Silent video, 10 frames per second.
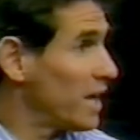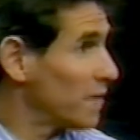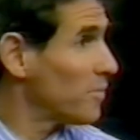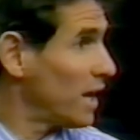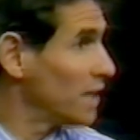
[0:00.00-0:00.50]

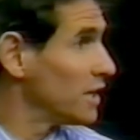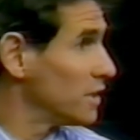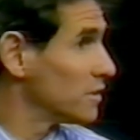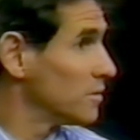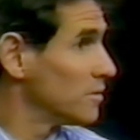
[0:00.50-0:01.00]
Jon
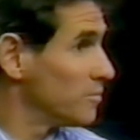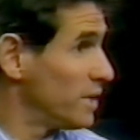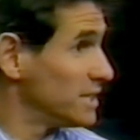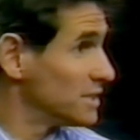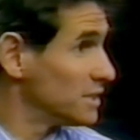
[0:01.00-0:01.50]
Kabat-Zinn,
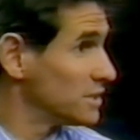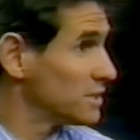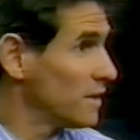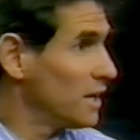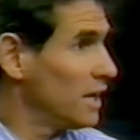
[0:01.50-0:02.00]

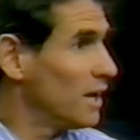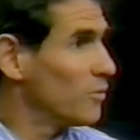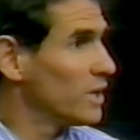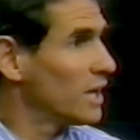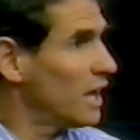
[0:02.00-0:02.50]

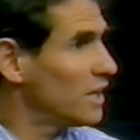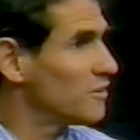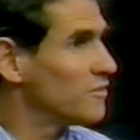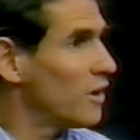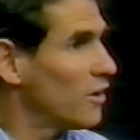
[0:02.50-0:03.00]
who
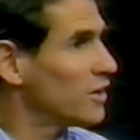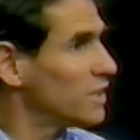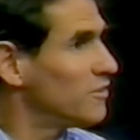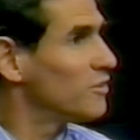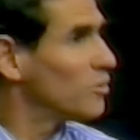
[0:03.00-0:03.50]
presented
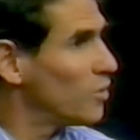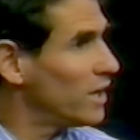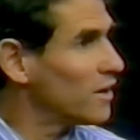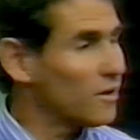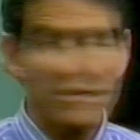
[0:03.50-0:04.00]
to Your
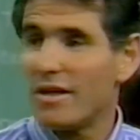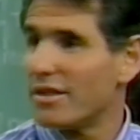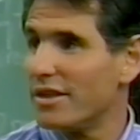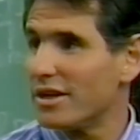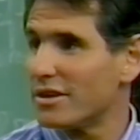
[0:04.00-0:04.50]
Holiness
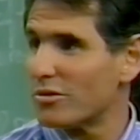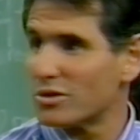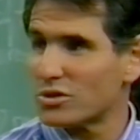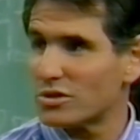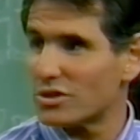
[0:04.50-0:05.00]

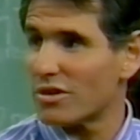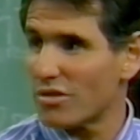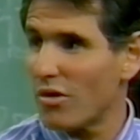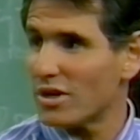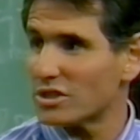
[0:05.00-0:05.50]
at a
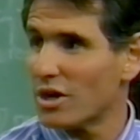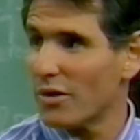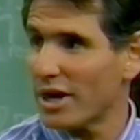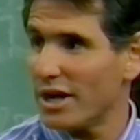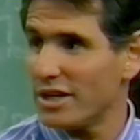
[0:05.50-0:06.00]
previous
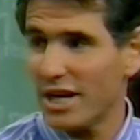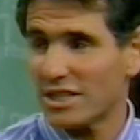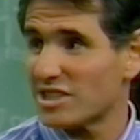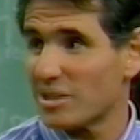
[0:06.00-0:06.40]
Mind and Life